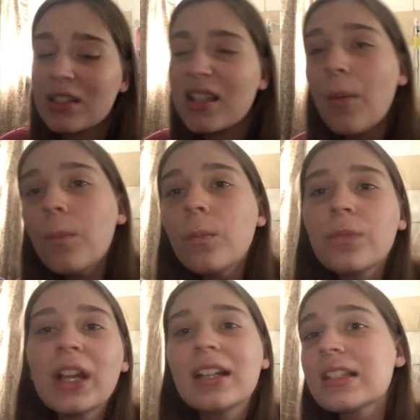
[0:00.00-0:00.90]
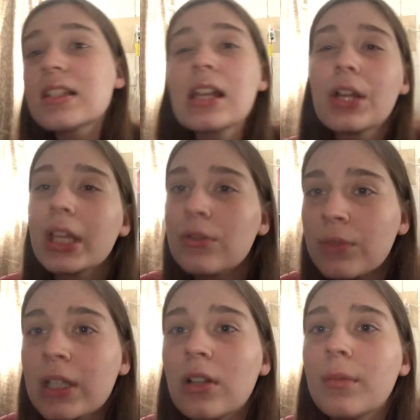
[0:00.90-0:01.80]
not necessarily
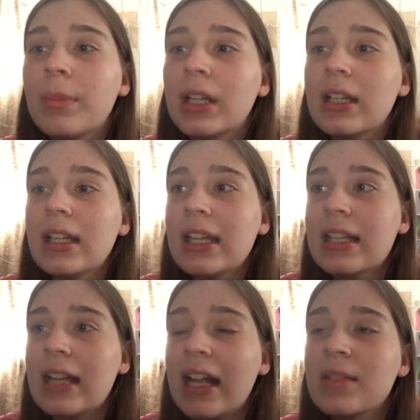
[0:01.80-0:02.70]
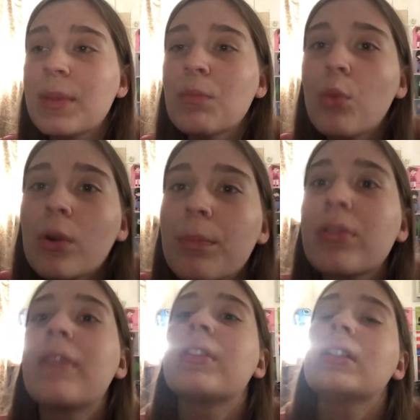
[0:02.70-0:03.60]
real, but it has been more
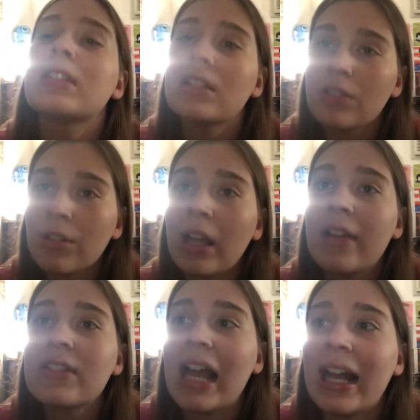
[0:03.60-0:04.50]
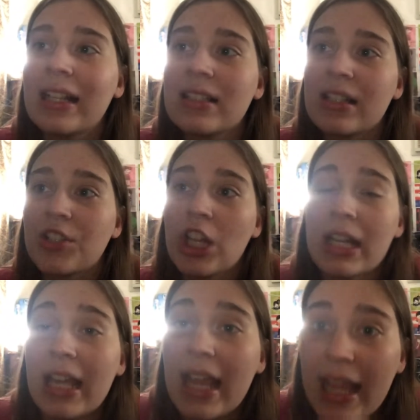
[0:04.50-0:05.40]
prevalent in their lives at such
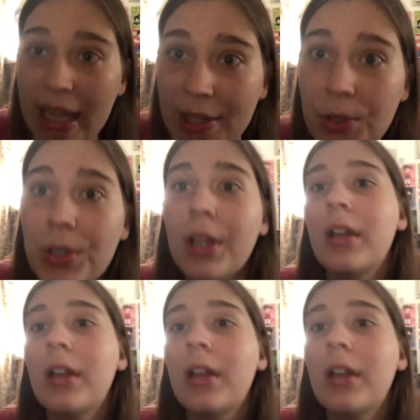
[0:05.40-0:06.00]
an age.